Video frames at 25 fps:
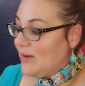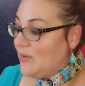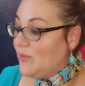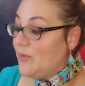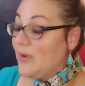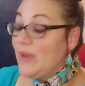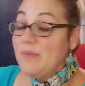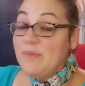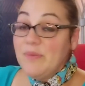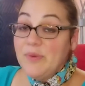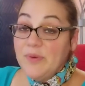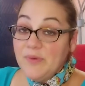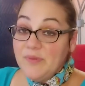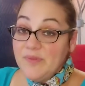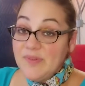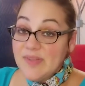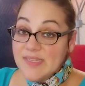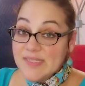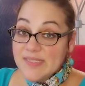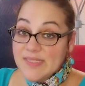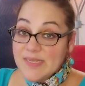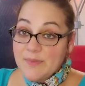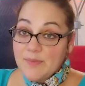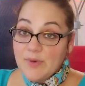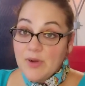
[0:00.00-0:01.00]
we moved
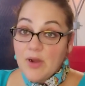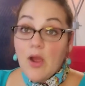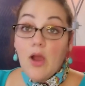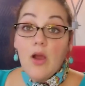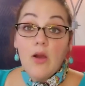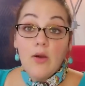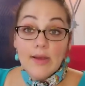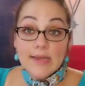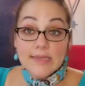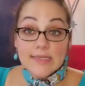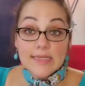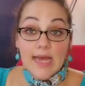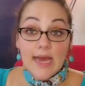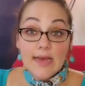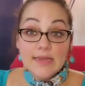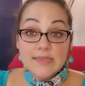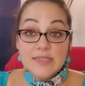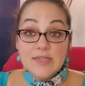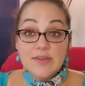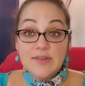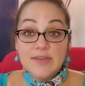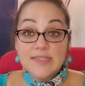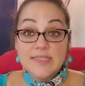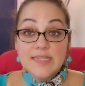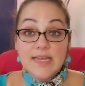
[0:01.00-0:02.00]
this summer. Oh, and as
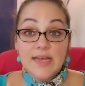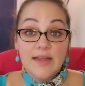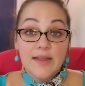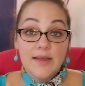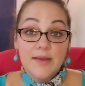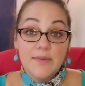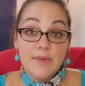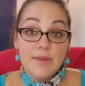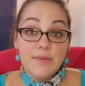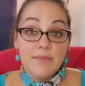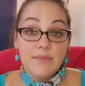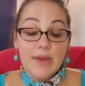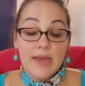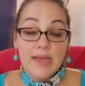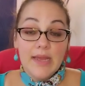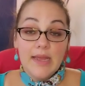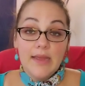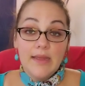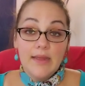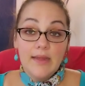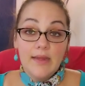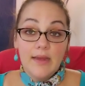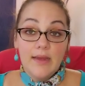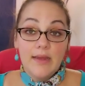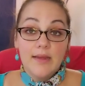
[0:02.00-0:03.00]
you can tell, I'm in
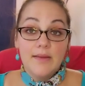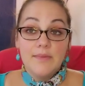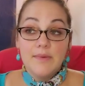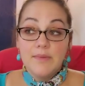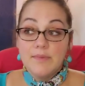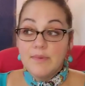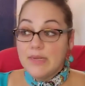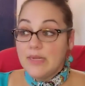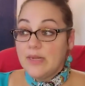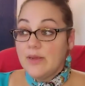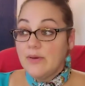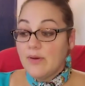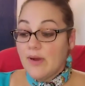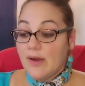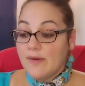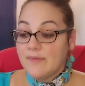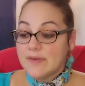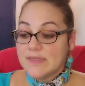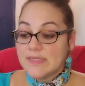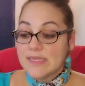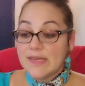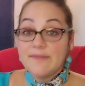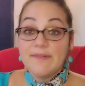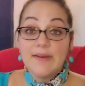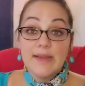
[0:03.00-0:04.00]
my new
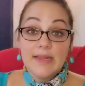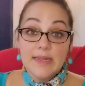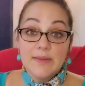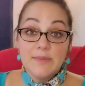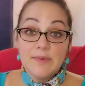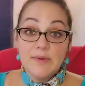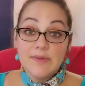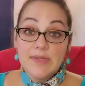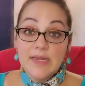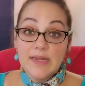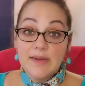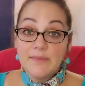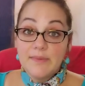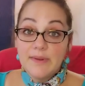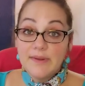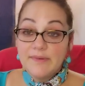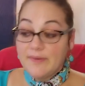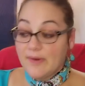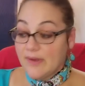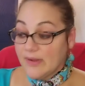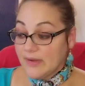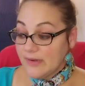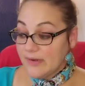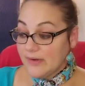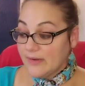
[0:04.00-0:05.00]
office. I finally moved out of my
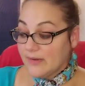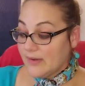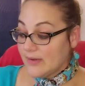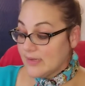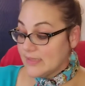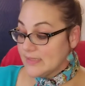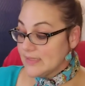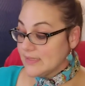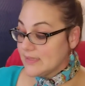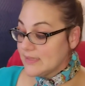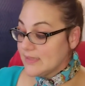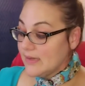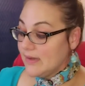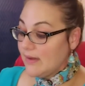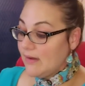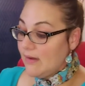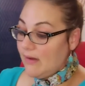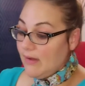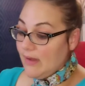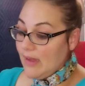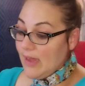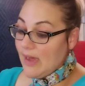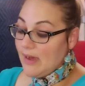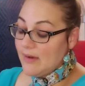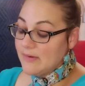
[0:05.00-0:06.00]
father-in-law's
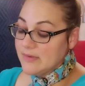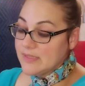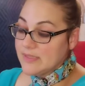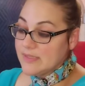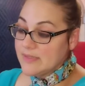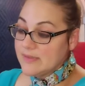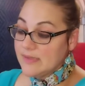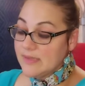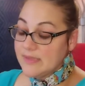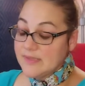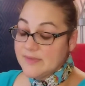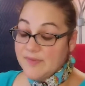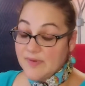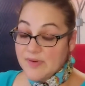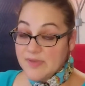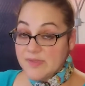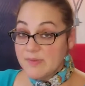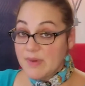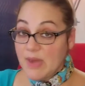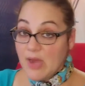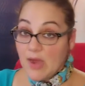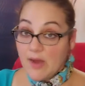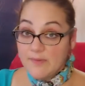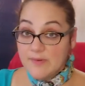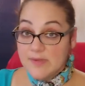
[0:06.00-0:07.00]
house as far as
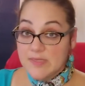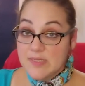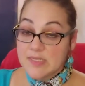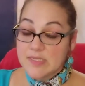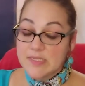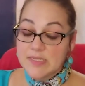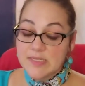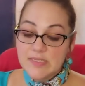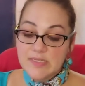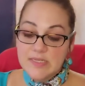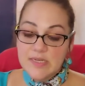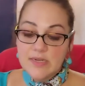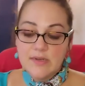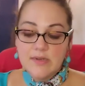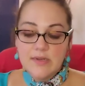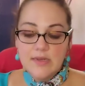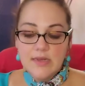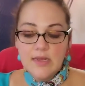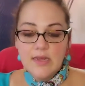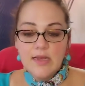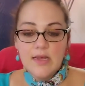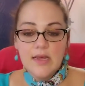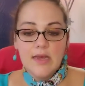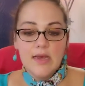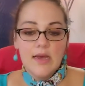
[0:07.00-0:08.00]
my office is concerned,
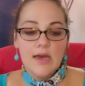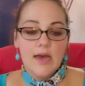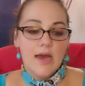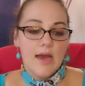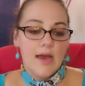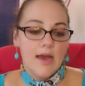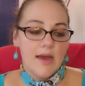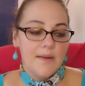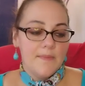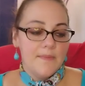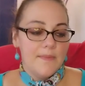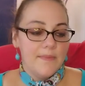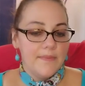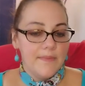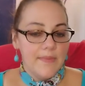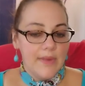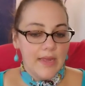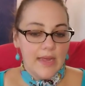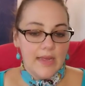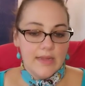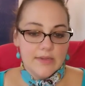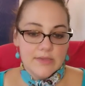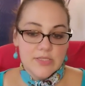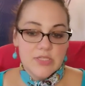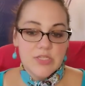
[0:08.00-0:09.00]

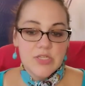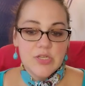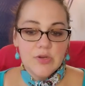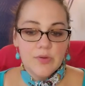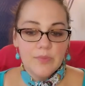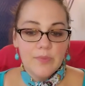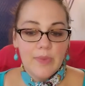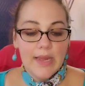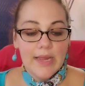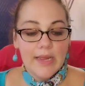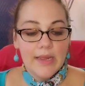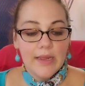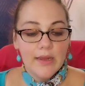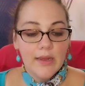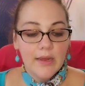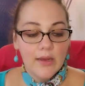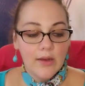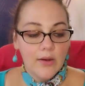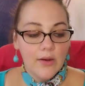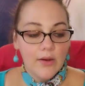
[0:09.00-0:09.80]
and to my